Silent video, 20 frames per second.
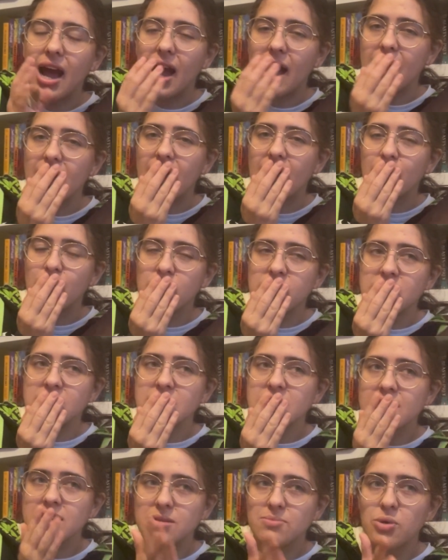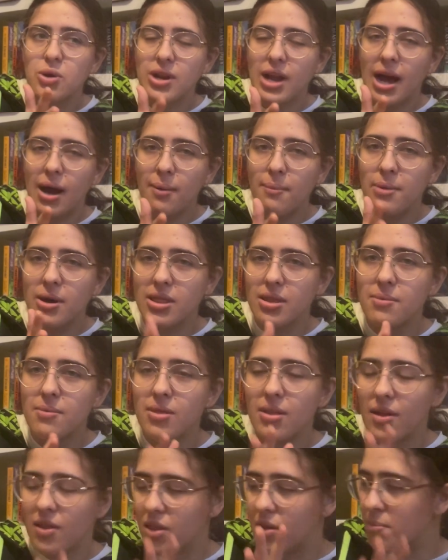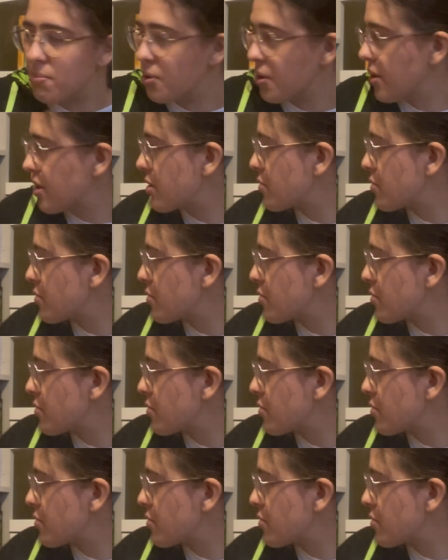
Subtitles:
I would just like to point out that the book